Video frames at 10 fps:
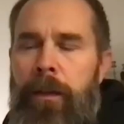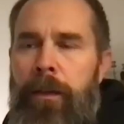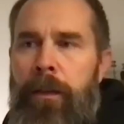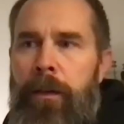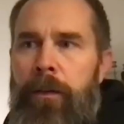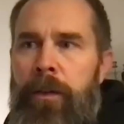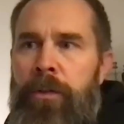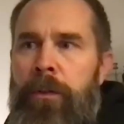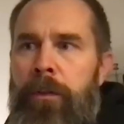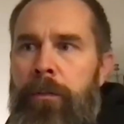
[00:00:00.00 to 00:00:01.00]
that the
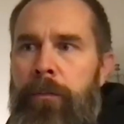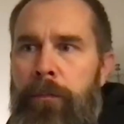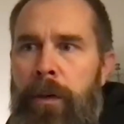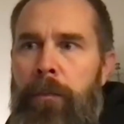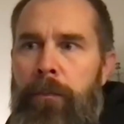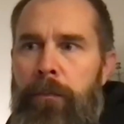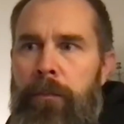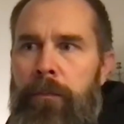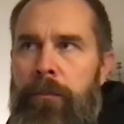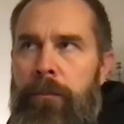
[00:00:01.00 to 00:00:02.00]
original
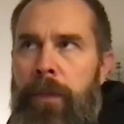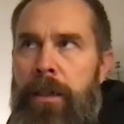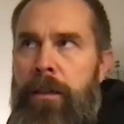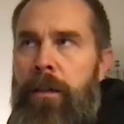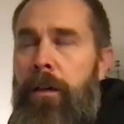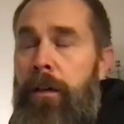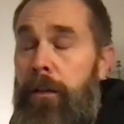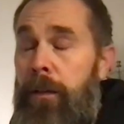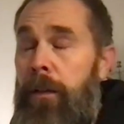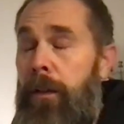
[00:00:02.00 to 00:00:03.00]
mash guard
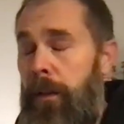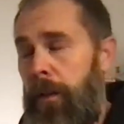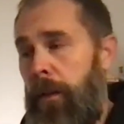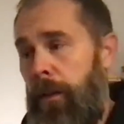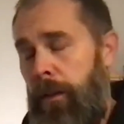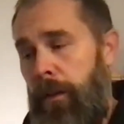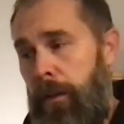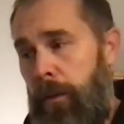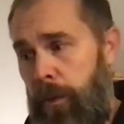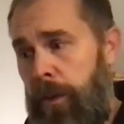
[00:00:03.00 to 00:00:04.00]

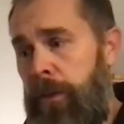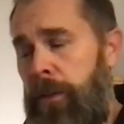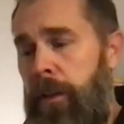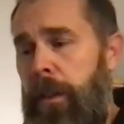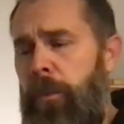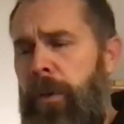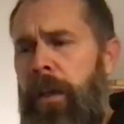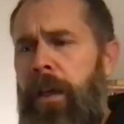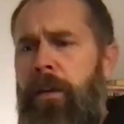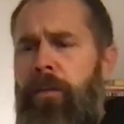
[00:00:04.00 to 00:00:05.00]
works. And then we
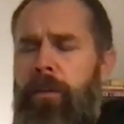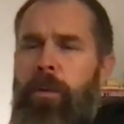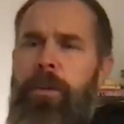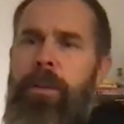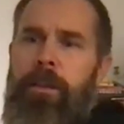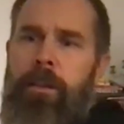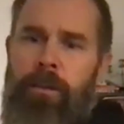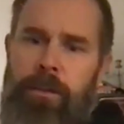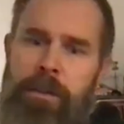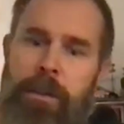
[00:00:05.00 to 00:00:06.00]
have one that
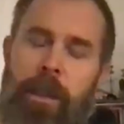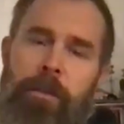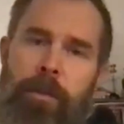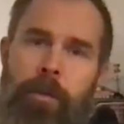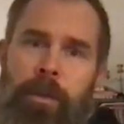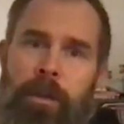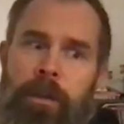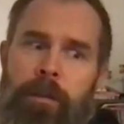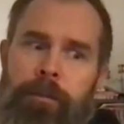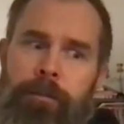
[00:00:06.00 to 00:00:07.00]
goes down from
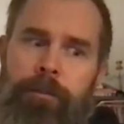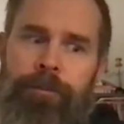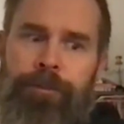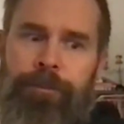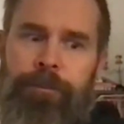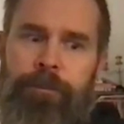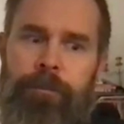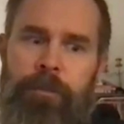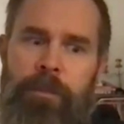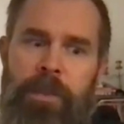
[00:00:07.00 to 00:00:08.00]
the
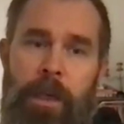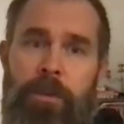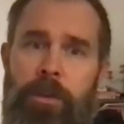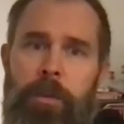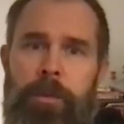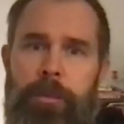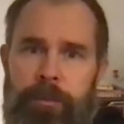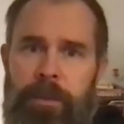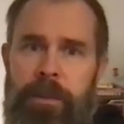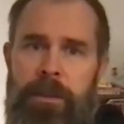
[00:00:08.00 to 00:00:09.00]
down tube.
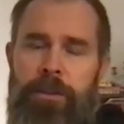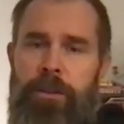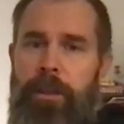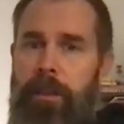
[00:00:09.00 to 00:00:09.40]
It's just